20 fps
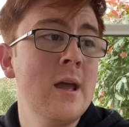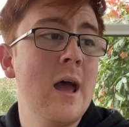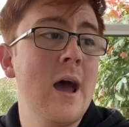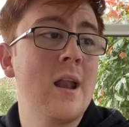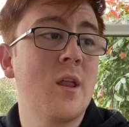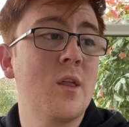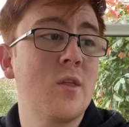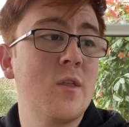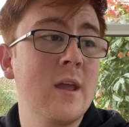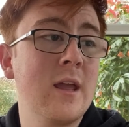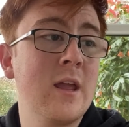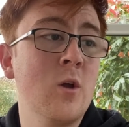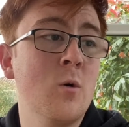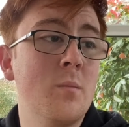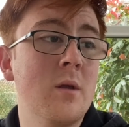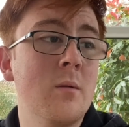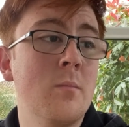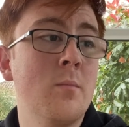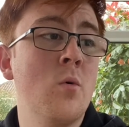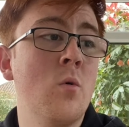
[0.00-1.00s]
and I think he'll
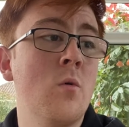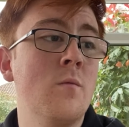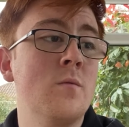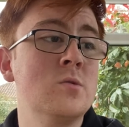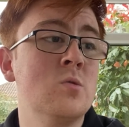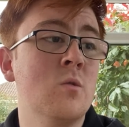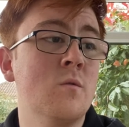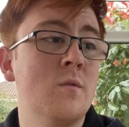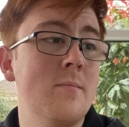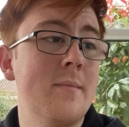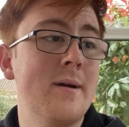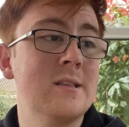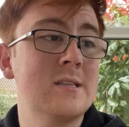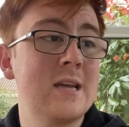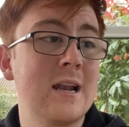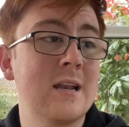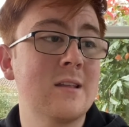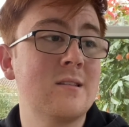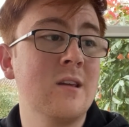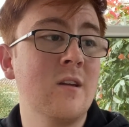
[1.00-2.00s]
be important for sort of the
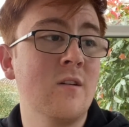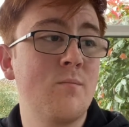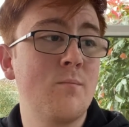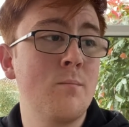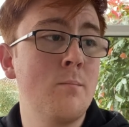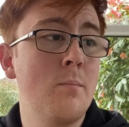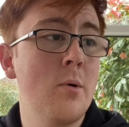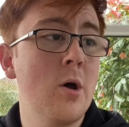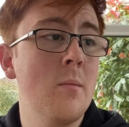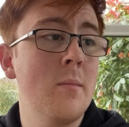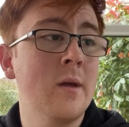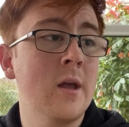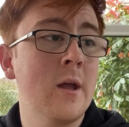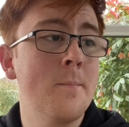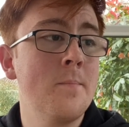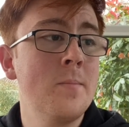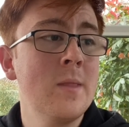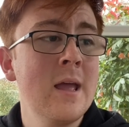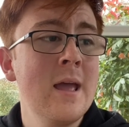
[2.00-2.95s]
mentality of Birmingham.